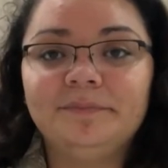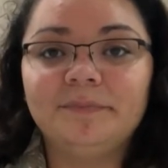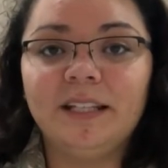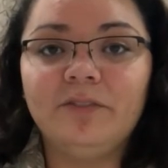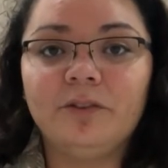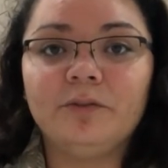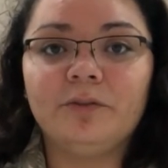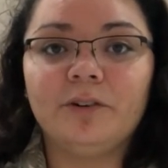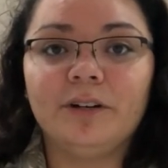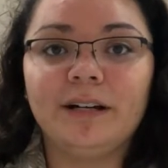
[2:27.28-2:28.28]
Leave room
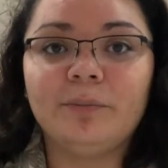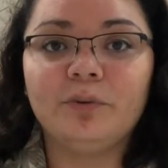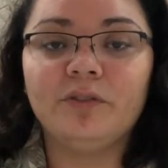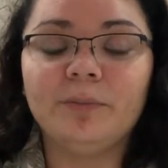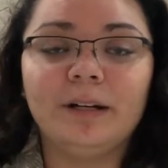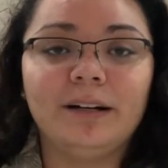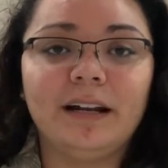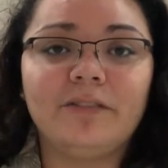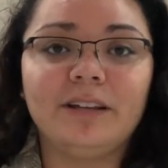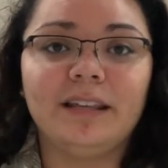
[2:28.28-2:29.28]
for improvement on
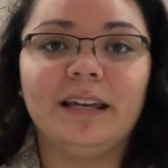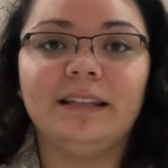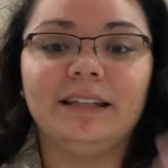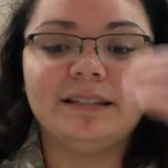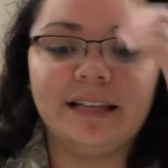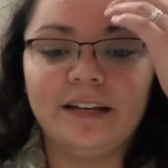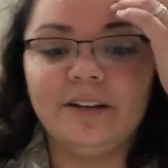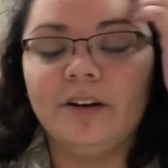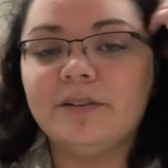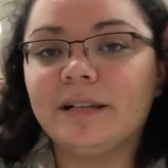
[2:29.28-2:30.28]
everything. Let's say you
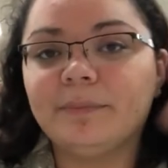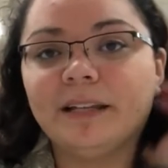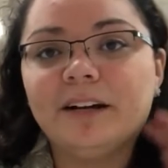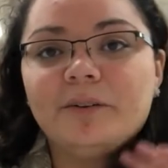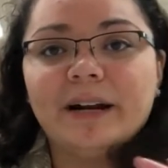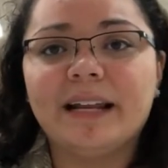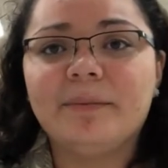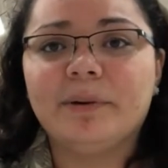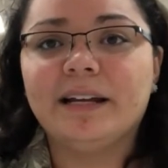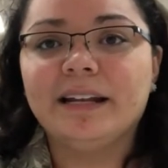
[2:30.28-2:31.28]
know something already,
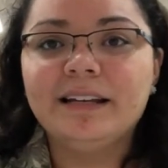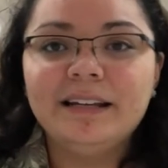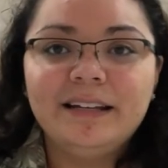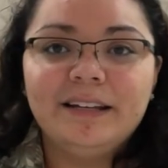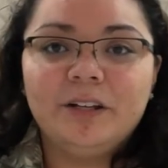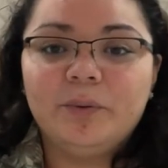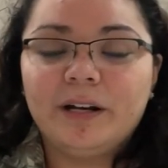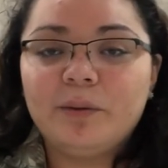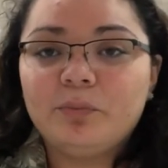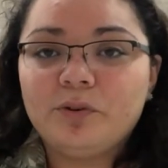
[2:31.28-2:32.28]
but you want
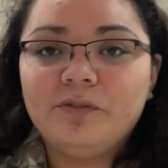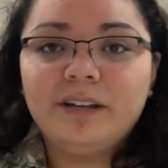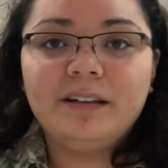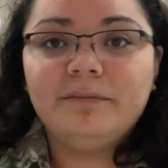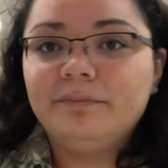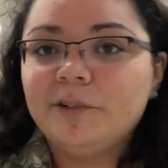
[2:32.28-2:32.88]
to improve it.